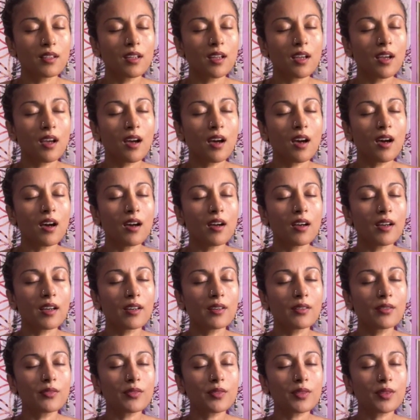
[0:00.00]

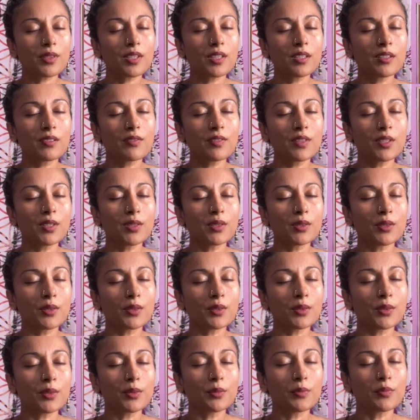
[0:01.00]
I forgive
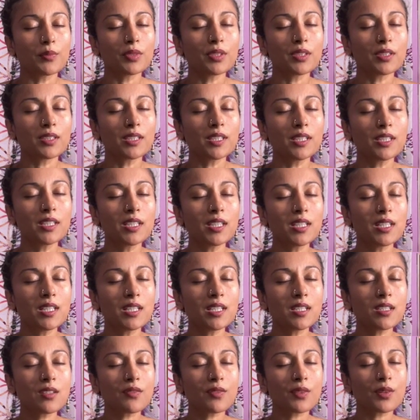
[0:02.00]
you.
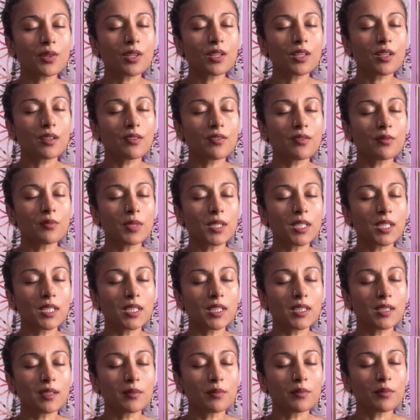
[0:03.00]
Please forgive
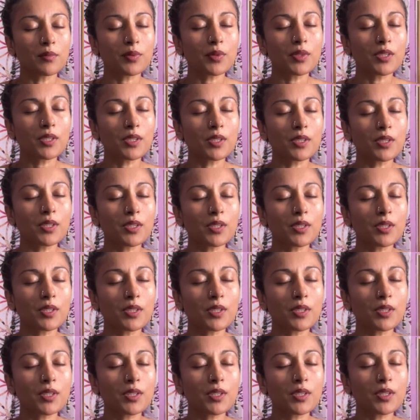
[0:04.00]
me. Bring
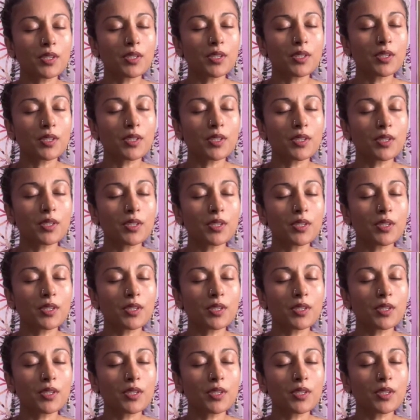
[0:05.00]
love, peace, and
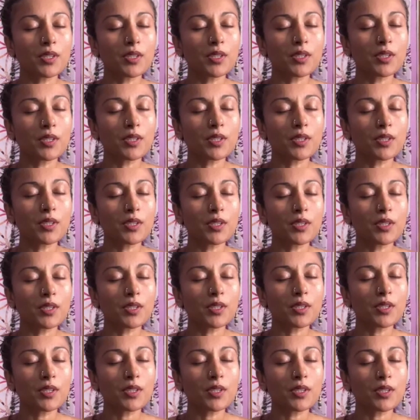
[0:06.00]
harmony.
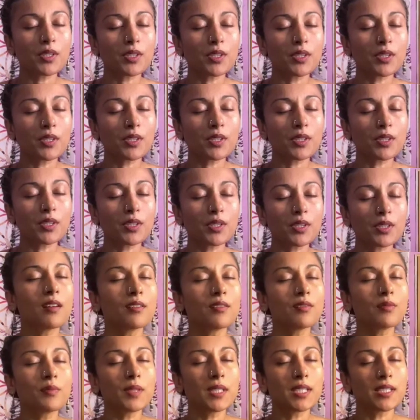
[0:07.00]
Bring
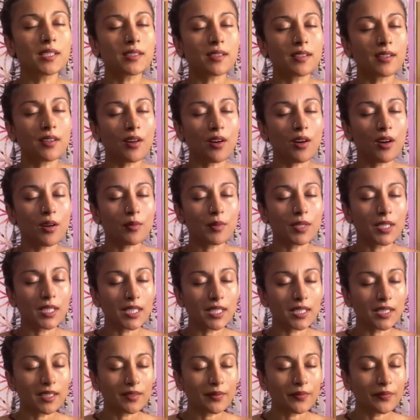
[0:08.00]
love, peace, and
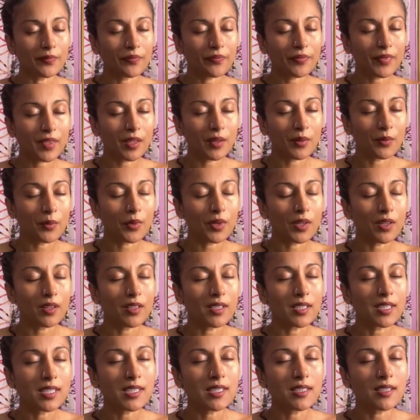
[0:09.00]
harmony. And we're going to
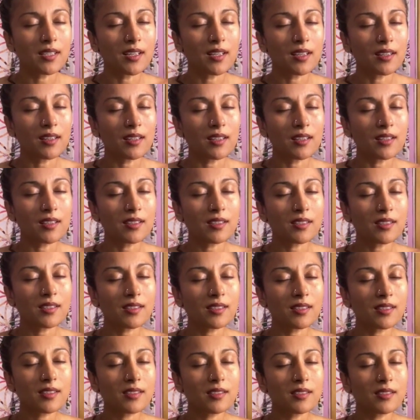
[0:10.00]
sing
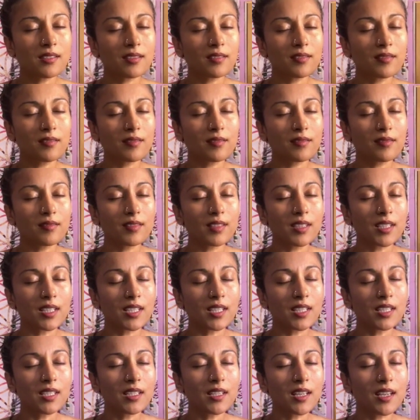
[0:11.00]
this.
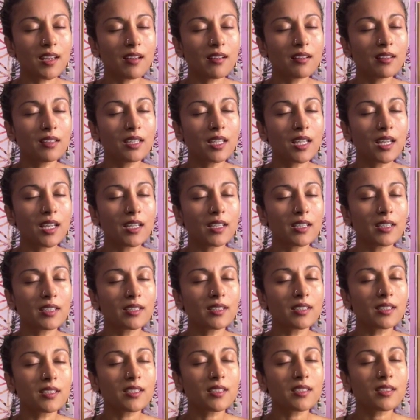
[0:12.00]
Inhale
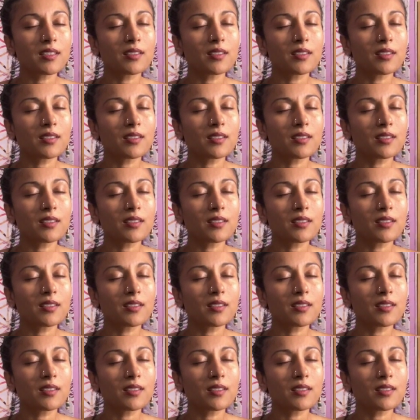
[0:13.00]
light.